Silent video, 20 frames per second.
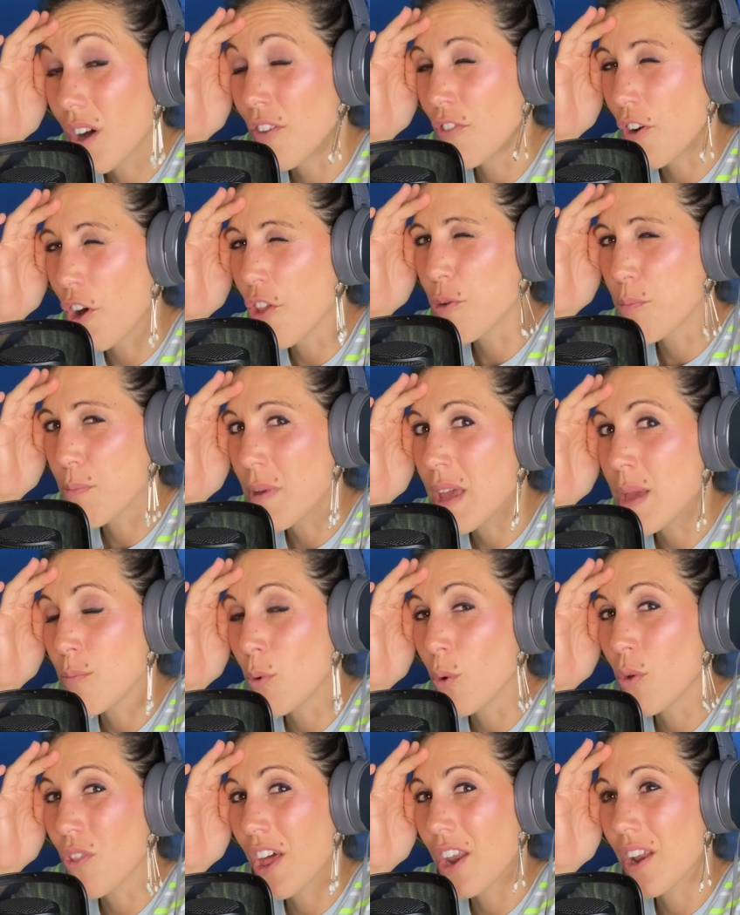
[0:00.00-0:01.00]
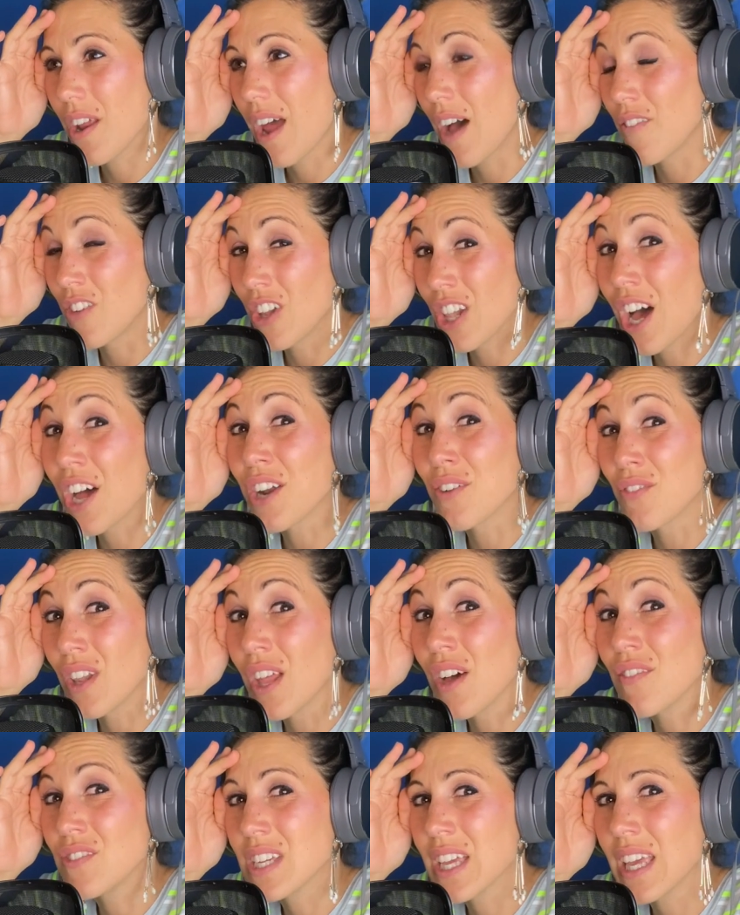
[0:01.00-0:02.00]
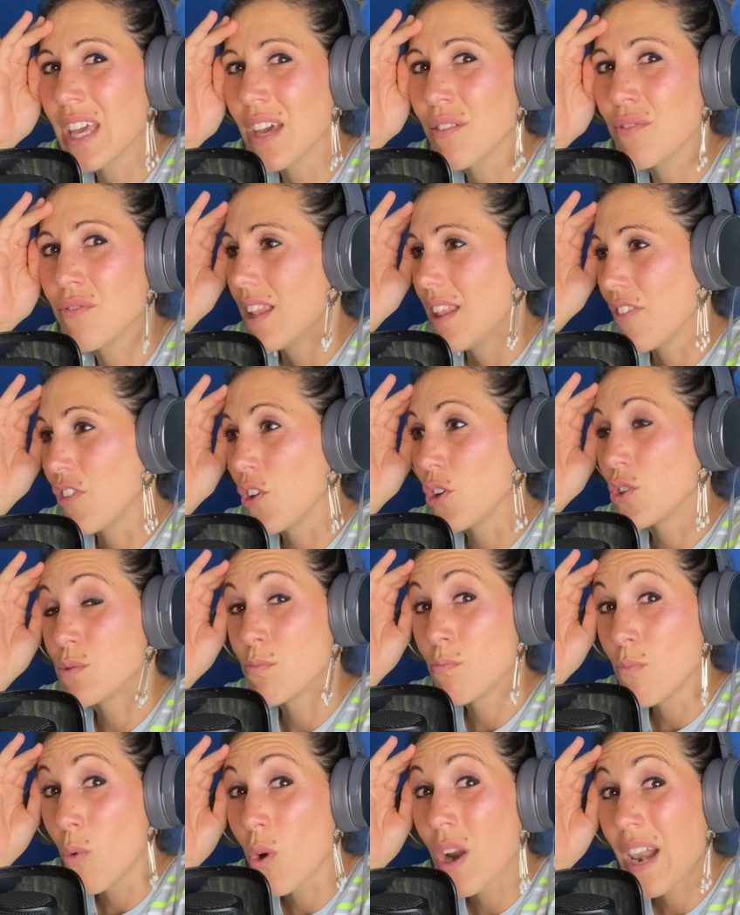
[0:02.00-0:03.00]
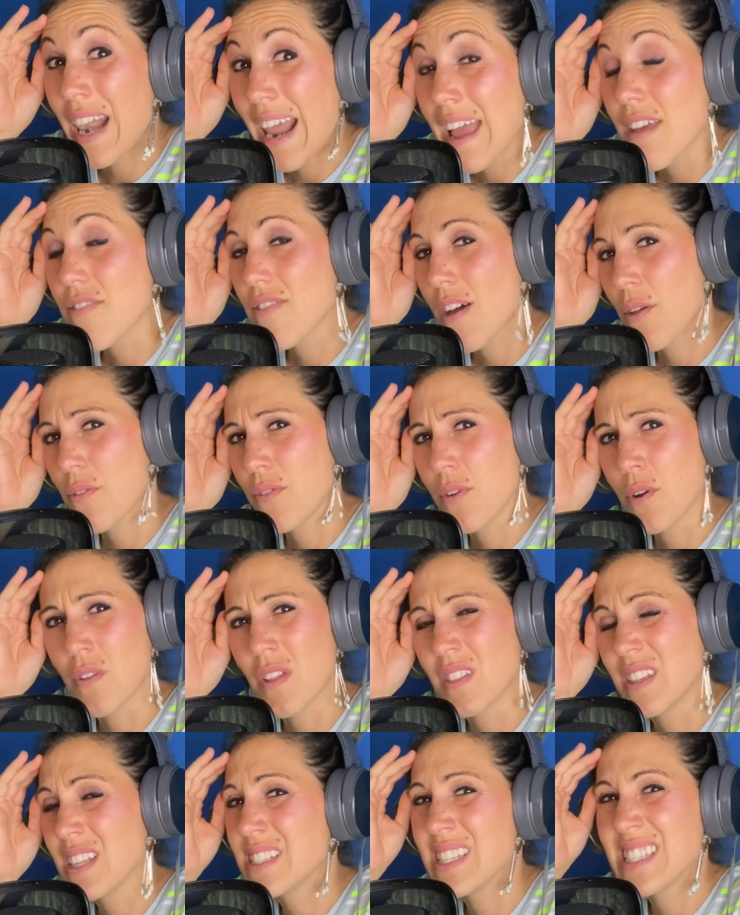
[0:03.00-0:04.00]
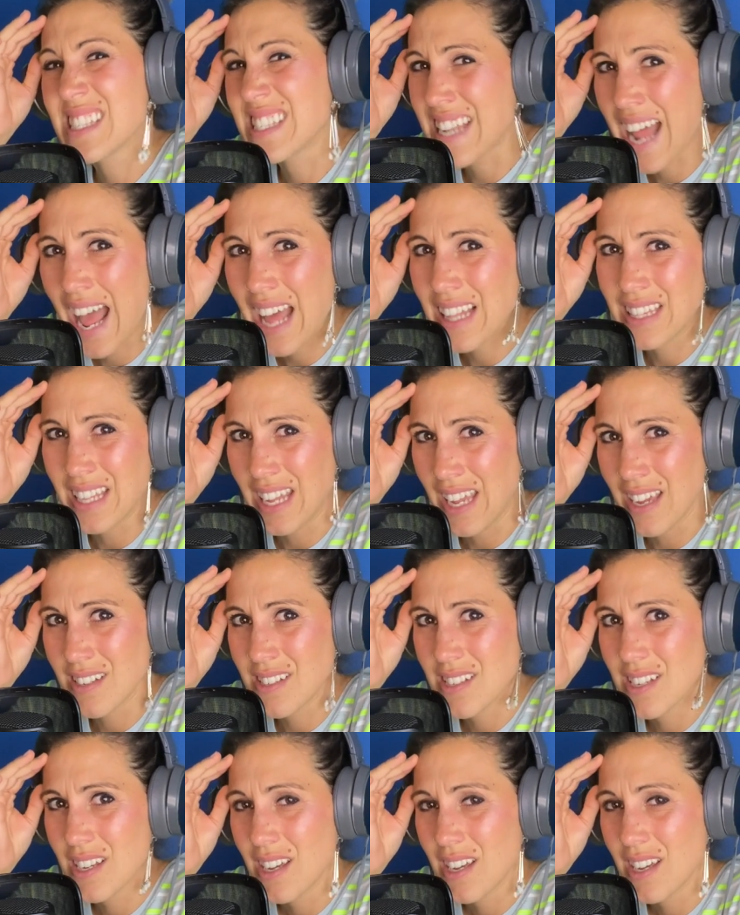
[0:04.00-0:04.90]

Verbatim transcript: of other people that have a lot of love to give, that there's more life out there, that this is not the end.